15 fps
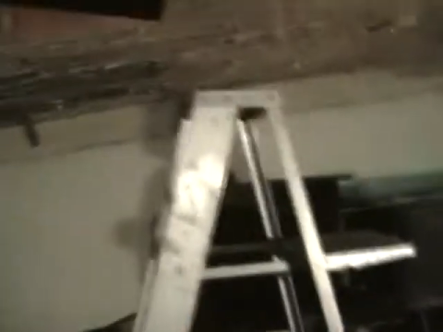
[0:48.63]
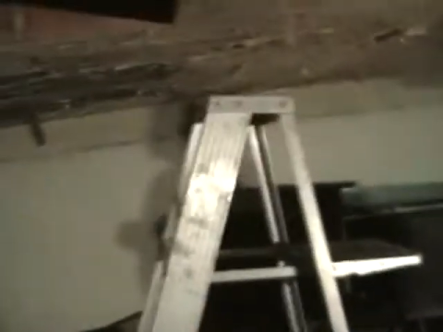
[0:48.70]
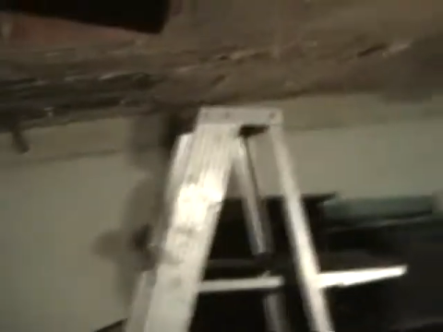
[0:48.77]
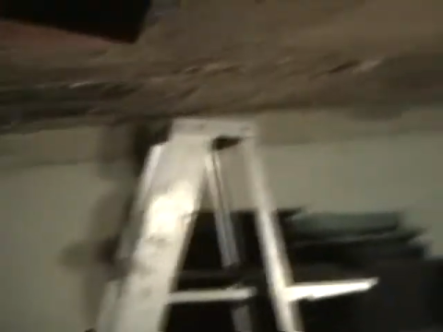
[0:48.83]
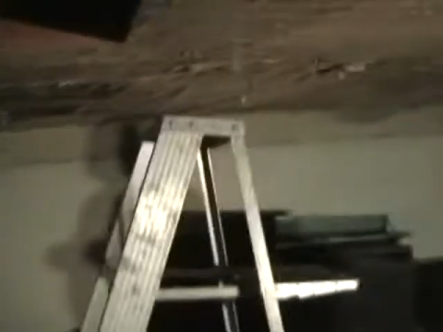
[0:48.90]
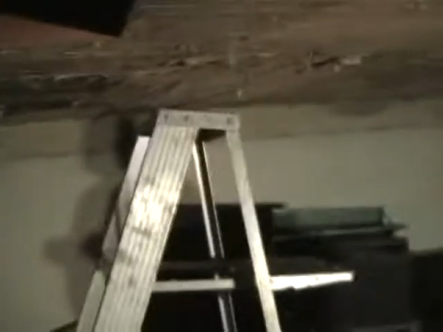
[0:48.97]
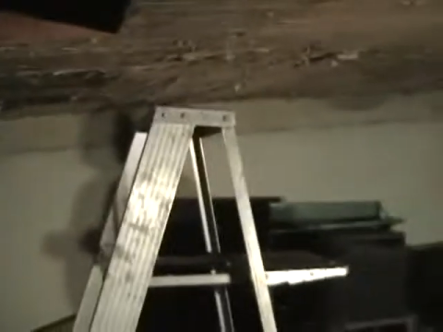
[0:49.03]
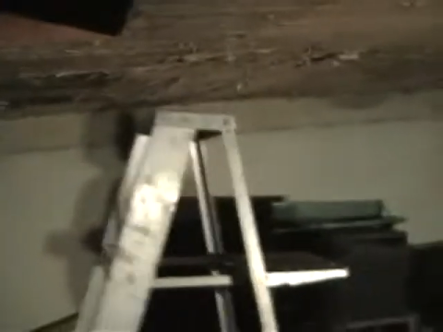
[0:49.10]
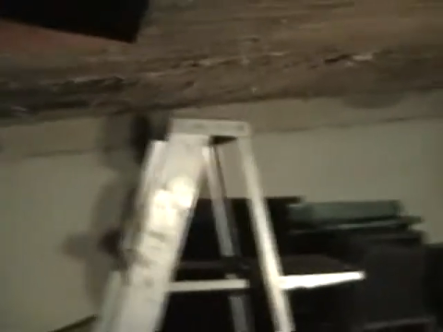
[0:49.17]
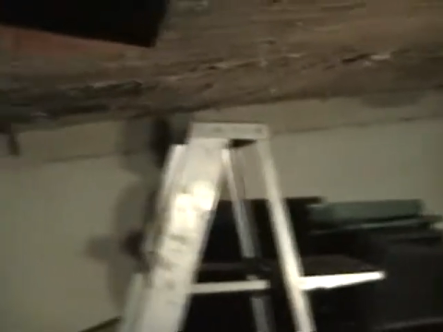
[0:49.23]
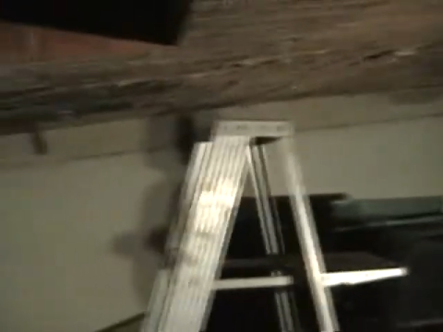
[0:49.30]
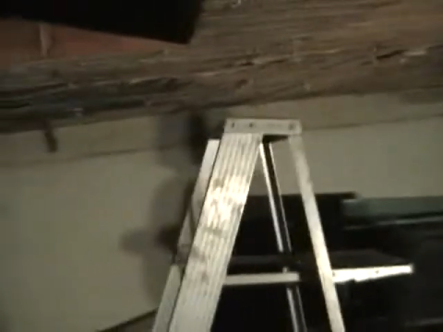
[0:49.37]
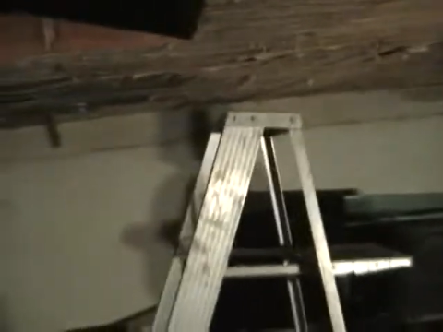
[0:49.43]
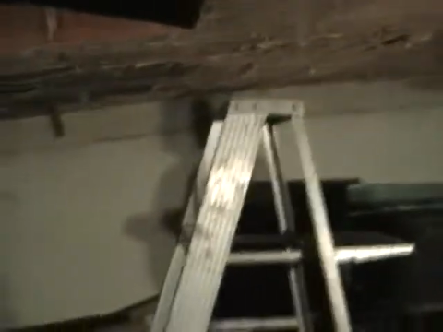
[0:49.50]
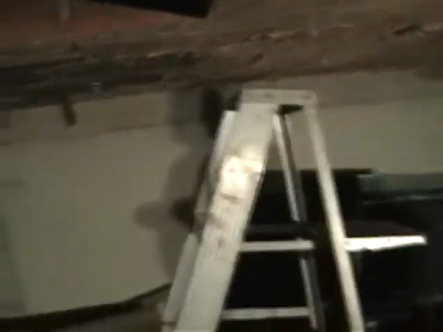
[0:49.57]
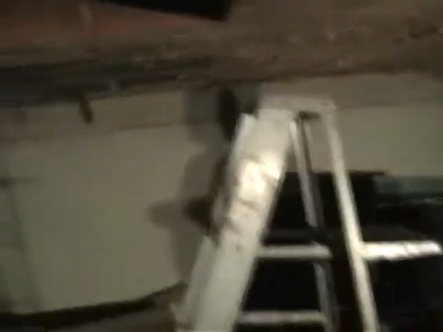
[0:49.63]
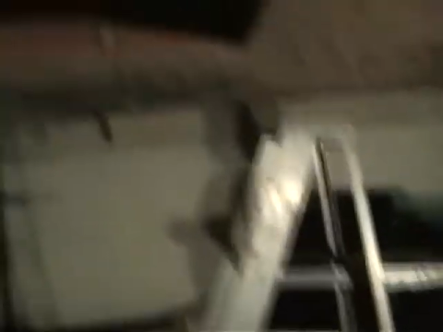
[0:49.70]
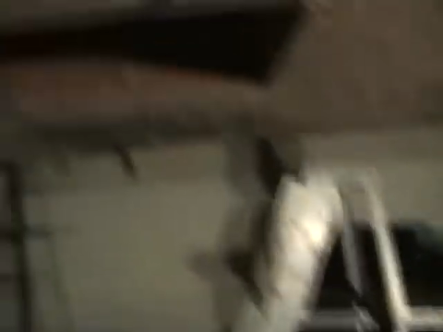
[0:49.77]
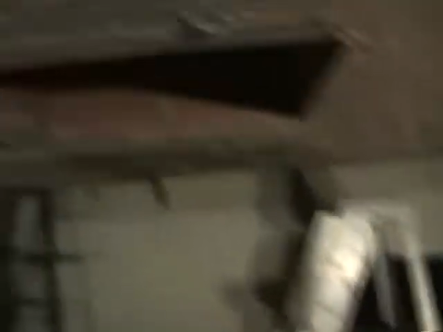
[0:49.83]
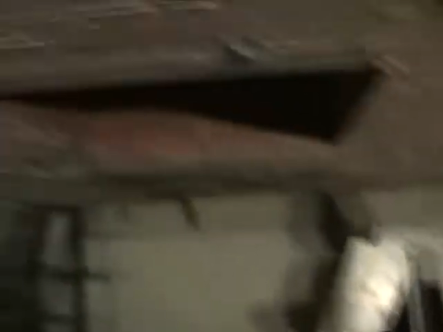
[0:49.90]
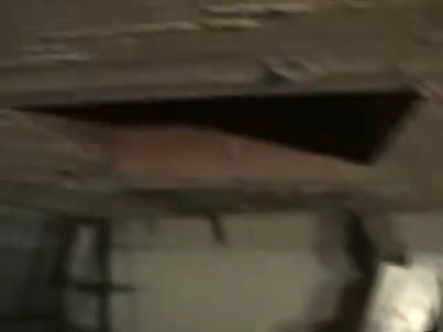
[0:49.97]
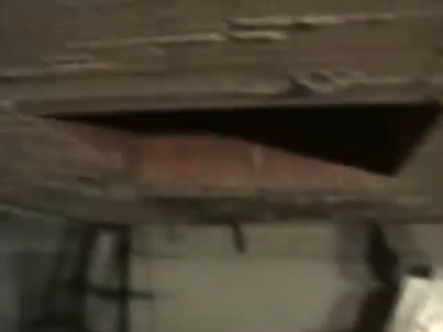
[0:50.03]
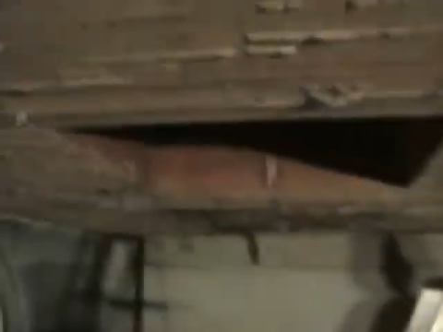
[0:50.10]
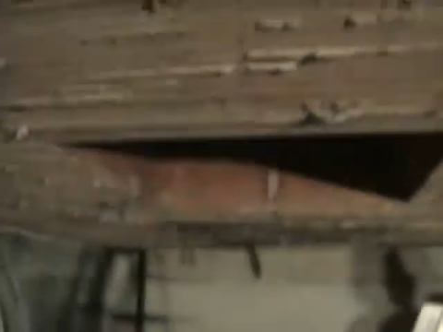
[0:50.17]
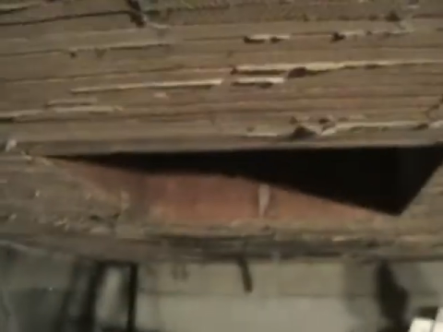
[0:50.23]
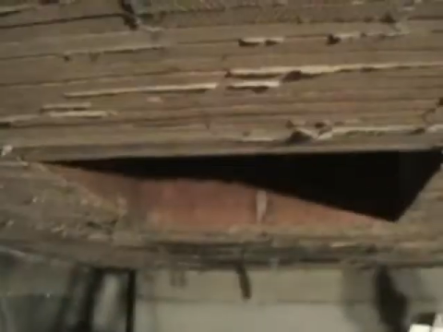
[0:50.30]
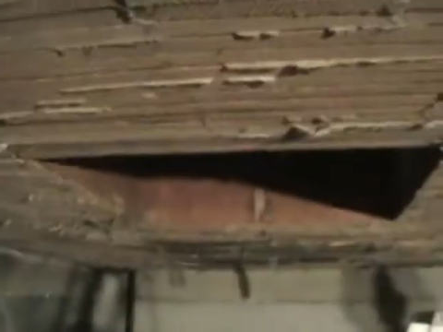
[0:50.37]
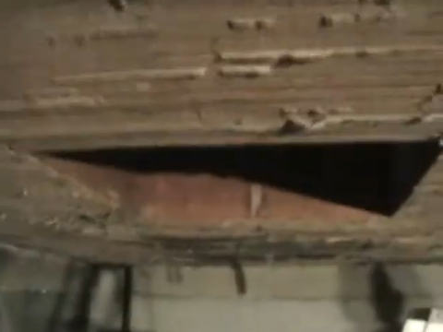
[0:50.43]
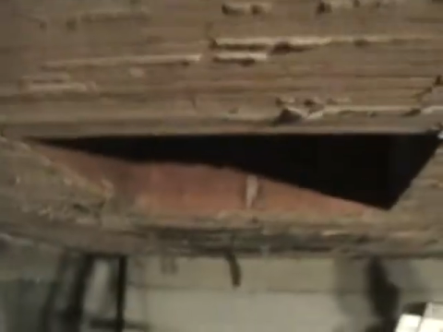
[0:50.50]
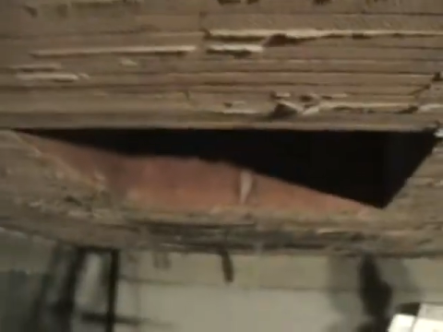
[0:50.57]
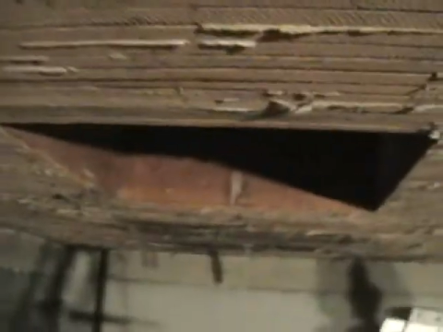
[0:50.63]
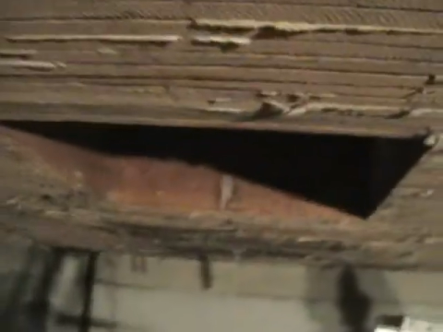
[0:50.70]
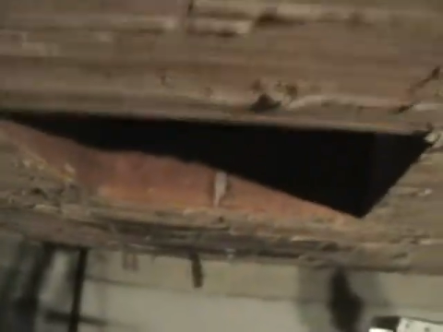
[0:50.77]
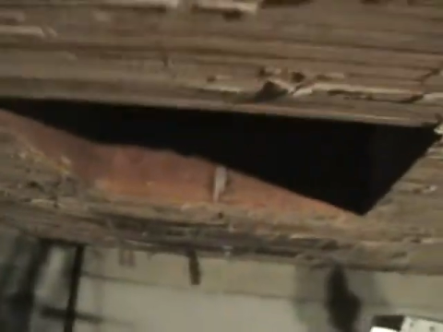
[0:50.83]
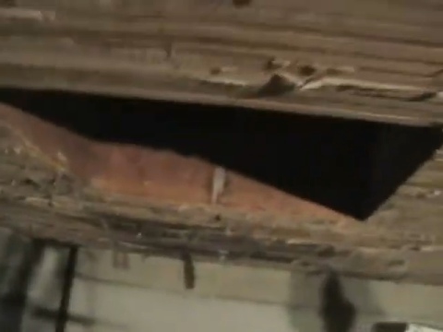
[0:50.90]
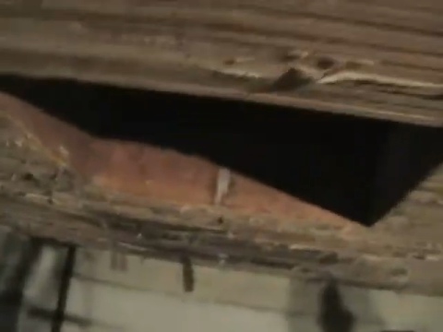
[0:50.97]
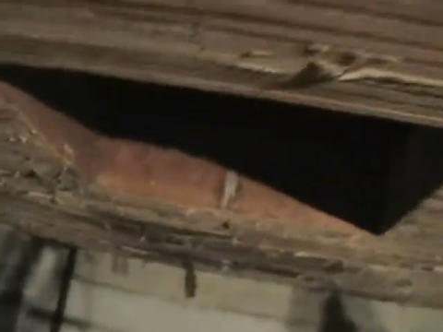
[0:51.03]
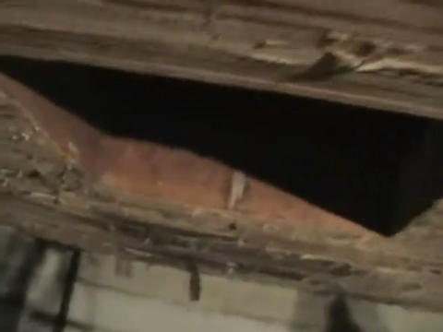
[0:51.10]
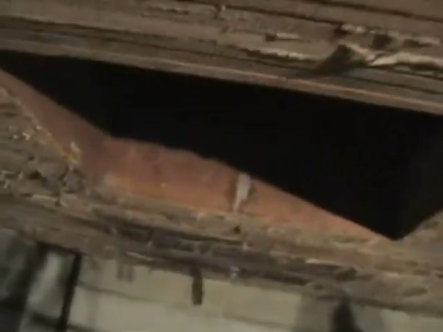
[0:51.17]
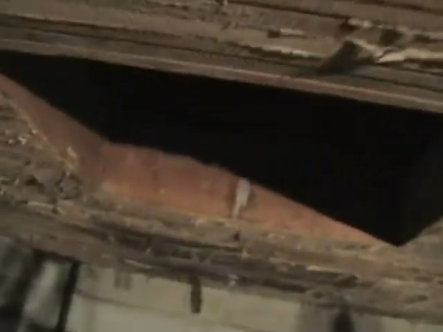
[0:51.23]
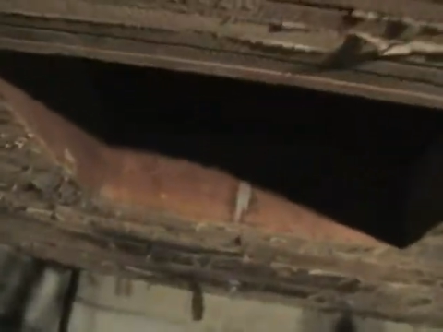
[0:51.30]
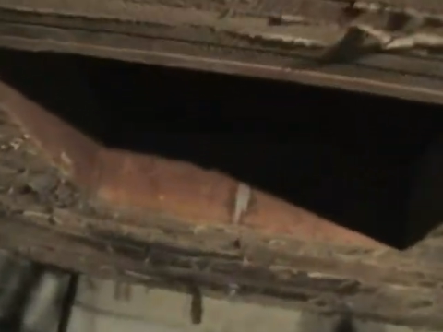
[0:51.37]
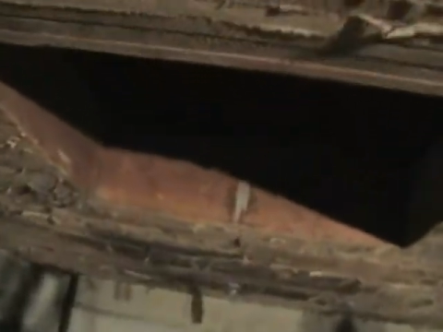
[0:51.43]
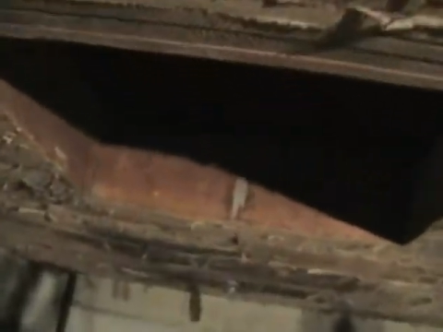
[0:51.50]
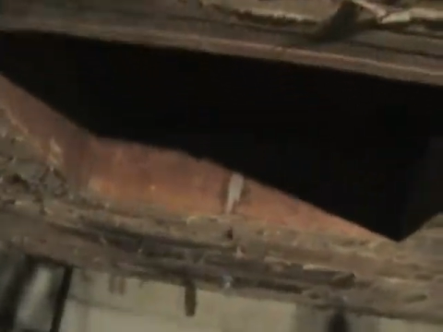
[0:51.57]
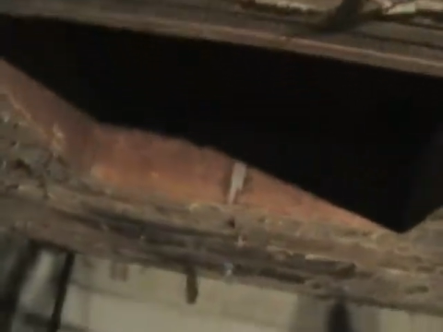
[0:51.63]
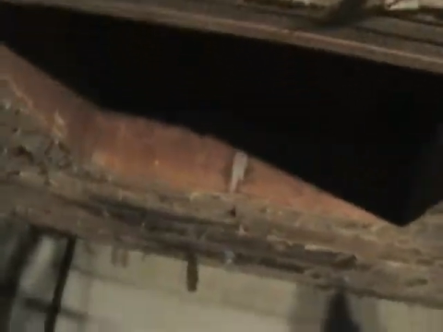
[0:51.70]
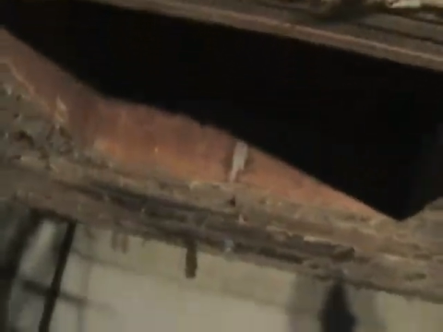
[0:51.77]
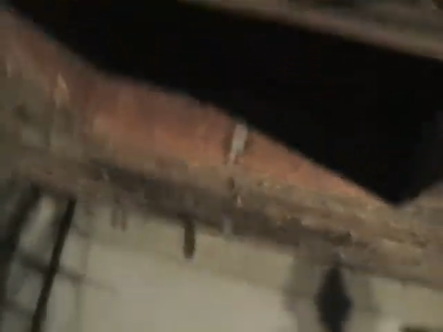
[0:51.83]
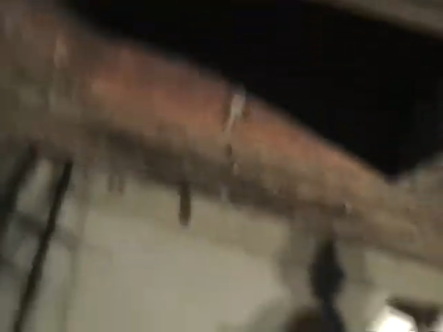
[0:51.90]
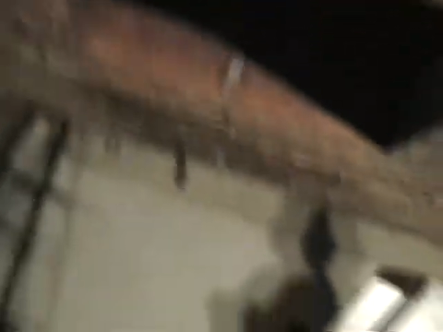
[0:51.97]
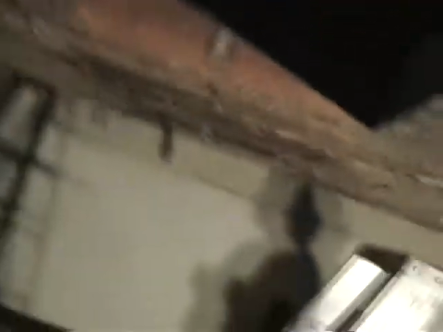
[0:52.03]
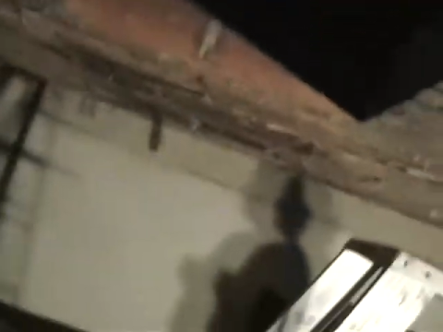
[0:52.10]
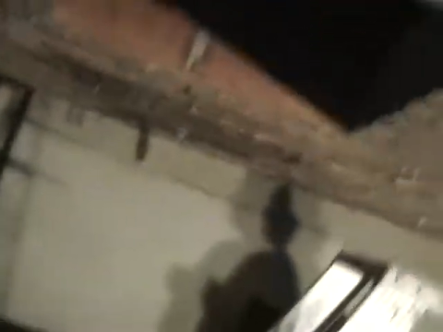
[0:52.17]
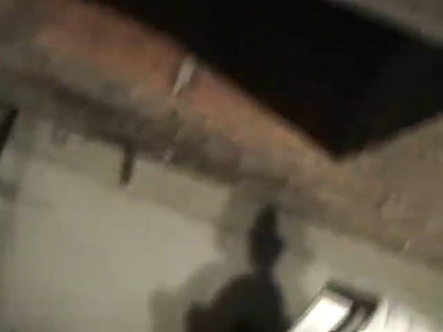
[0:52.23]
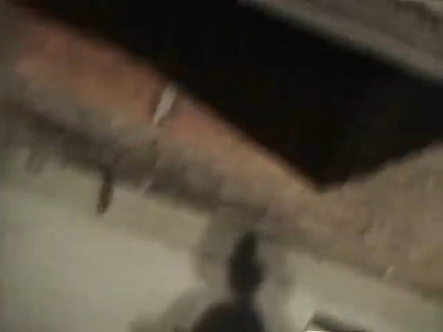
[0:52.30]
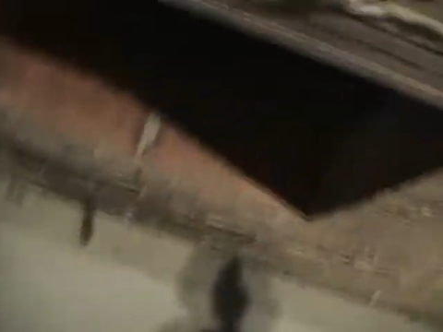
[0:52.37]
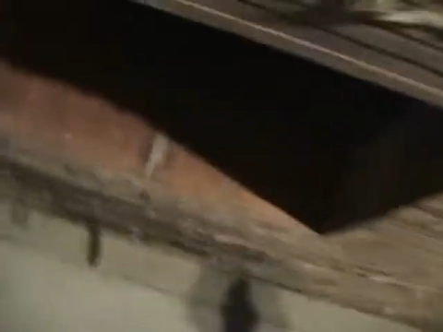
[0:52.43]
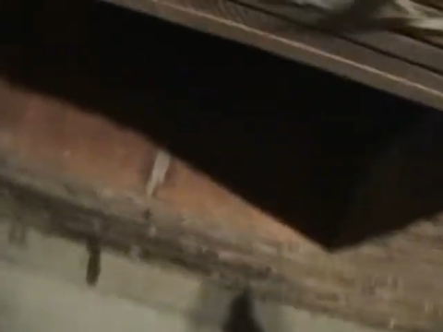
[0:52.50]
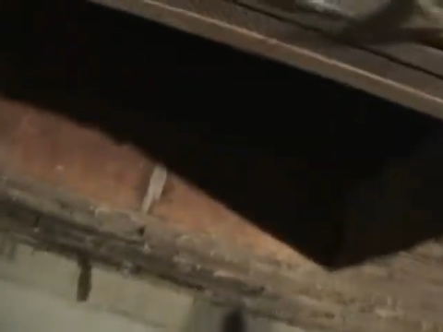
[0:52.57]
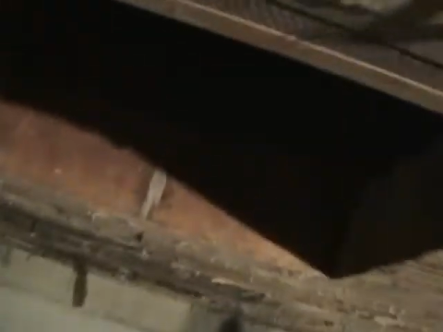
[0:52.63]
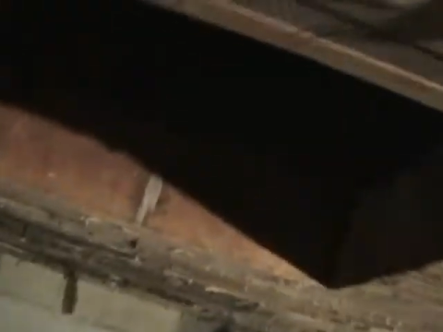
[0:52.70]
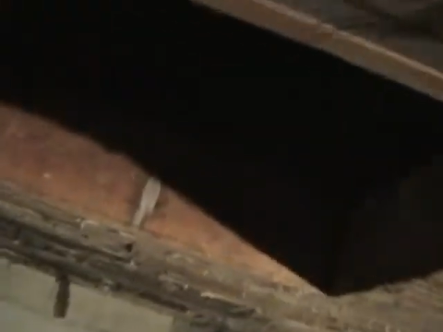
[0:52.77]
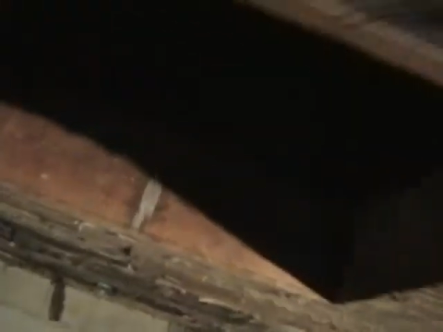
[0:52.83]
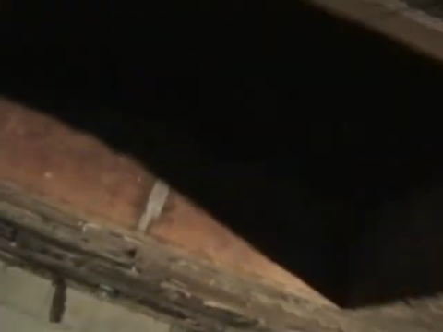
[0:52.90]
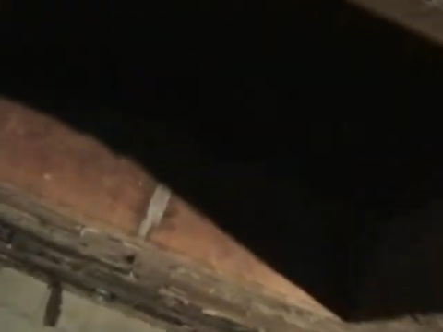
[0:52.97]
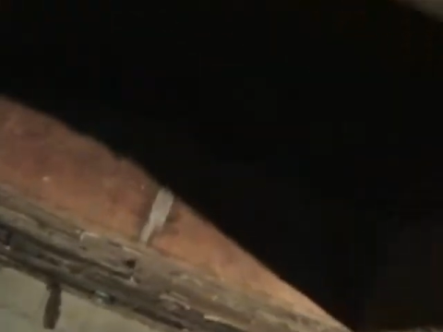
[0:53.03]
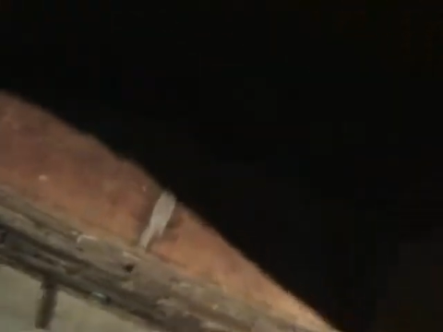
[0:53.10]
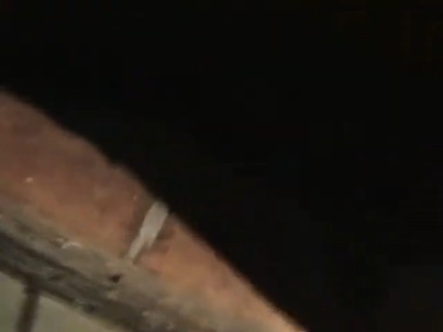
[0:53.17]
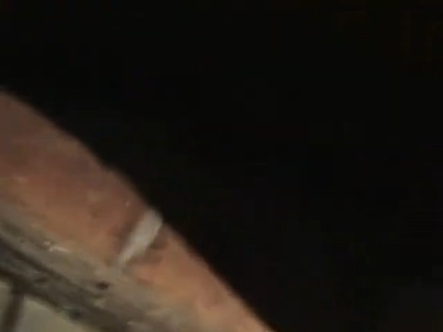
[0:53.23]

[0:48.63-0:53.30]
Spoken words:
[unreadable: no face in view]